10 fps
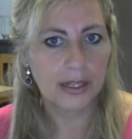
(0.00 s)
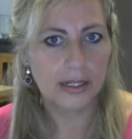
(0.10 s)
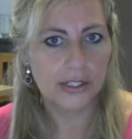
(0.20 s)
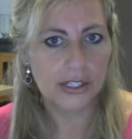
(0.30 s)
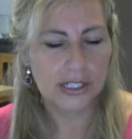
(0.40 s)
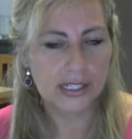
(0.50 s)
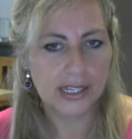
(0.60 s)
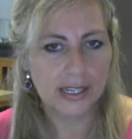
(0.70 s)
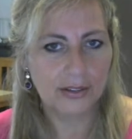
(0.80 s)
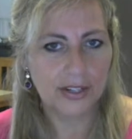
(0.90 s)
Let's just
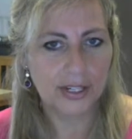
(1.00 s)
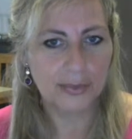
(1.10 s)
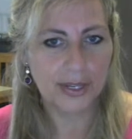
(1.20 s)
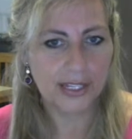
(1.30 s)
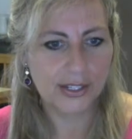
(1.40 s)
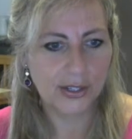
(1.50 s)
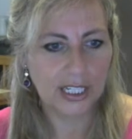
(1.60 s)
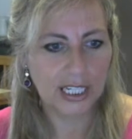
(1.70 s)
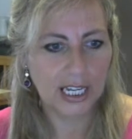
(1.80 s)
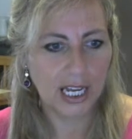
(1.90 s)
see if it appears on
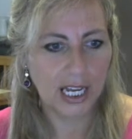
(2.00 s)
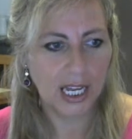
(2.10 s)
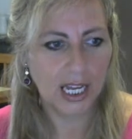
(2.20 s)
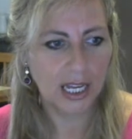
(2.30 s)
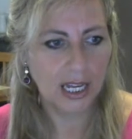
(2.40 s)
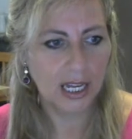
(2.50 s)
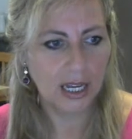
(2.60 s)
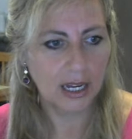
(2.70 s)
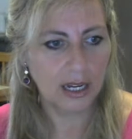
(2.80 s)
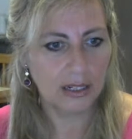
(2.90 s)
here.
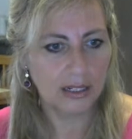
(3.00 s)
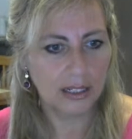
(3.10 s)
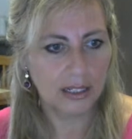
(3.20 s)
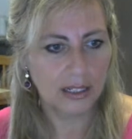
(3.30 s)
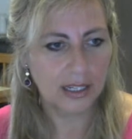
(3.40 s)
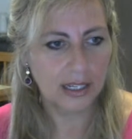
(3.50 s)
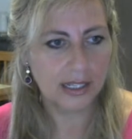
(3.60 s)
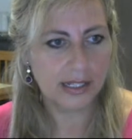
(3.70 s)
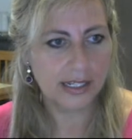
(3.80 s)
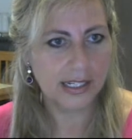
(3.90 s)
Oh,
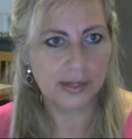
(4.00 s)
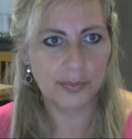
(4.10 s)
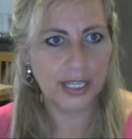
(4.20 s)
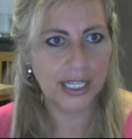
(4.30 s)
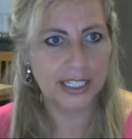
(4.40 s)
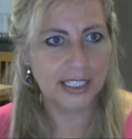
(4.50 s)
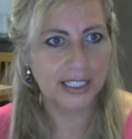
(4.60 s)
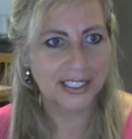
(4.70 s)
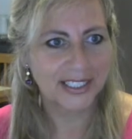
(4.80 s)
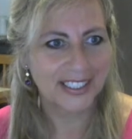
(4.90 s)
it's disappeared.
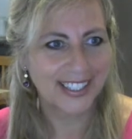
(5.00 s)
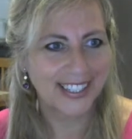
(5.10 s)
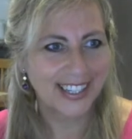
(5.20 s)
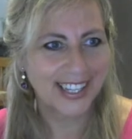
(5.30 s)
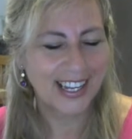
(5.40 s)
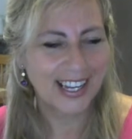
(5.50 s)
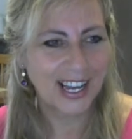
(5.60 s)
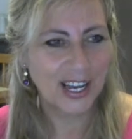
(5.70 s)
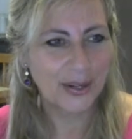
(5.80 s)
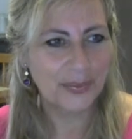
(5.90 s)

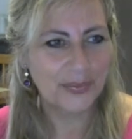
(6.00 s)
I